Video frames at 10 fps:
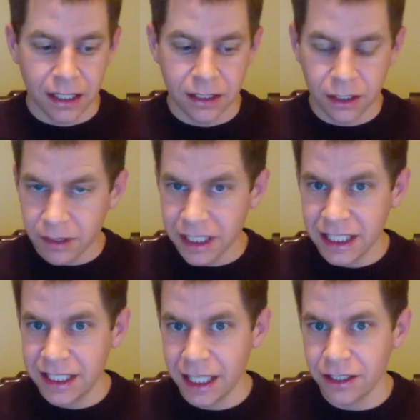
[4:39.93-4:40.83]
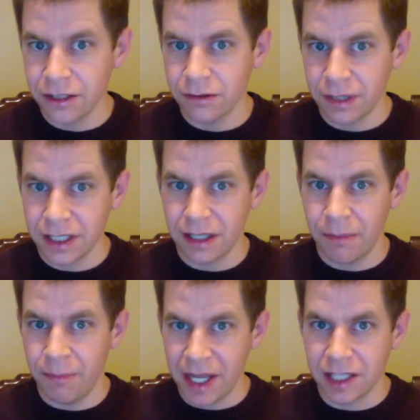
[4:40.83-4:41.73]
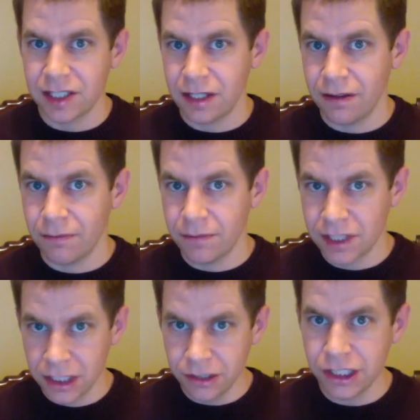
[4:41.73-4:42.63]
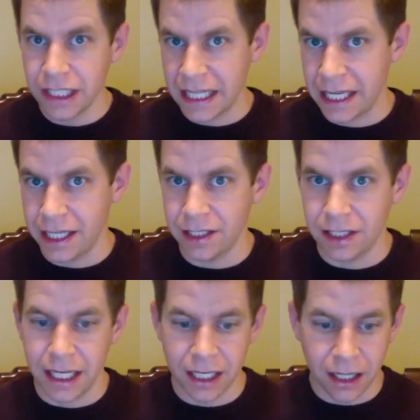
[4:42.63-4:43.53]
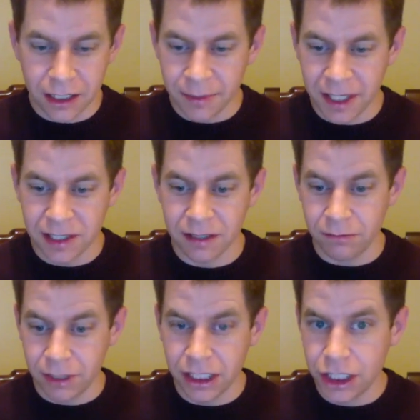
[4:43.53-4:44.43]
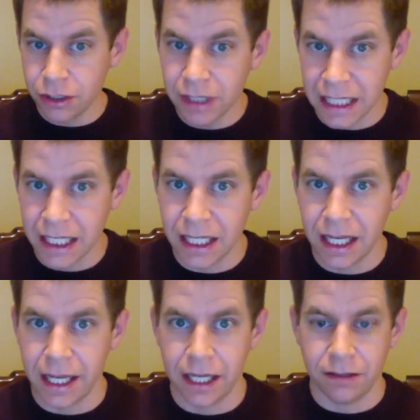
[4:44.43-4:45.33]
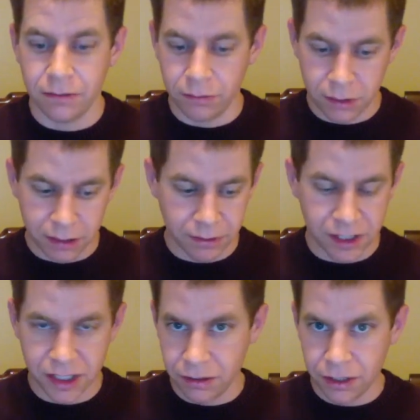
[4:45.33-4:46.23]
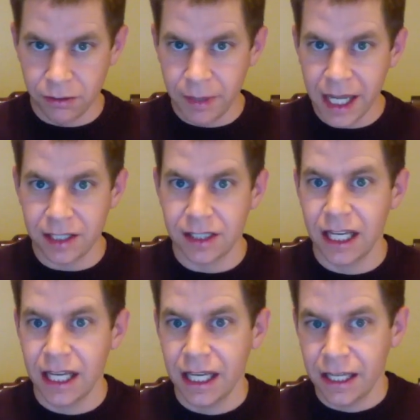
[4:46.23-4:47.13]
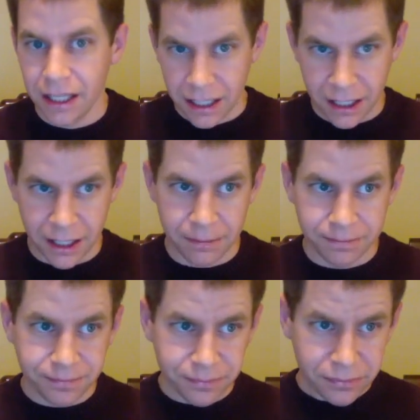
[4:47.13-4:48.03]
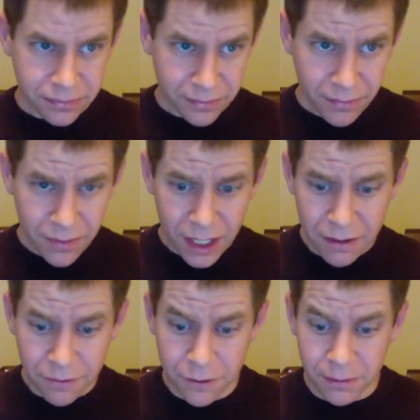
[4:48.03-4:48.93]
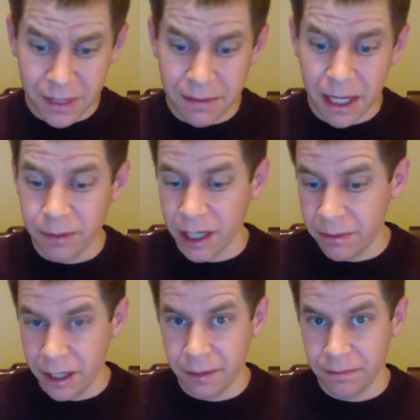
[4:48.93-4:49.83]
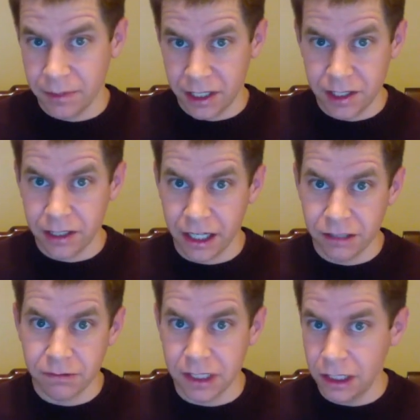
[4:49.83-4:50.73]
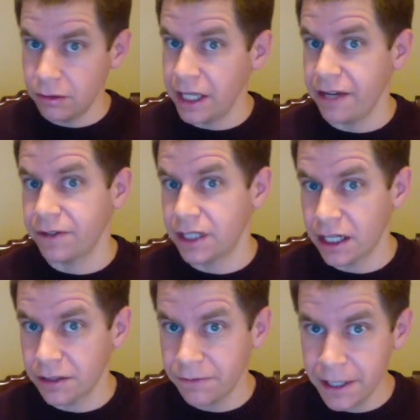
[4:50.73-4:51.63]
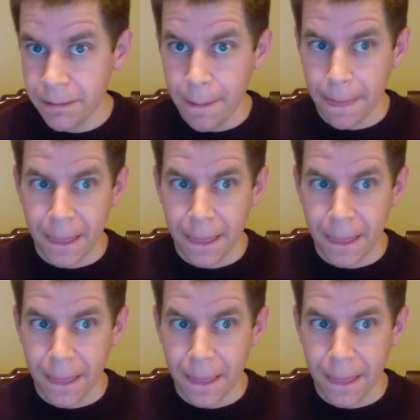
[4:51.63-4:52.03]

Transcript: No one can tell you what the best solution is. It all depends on what do you need and what will suit you best. For me, my primary consideration was low light photography,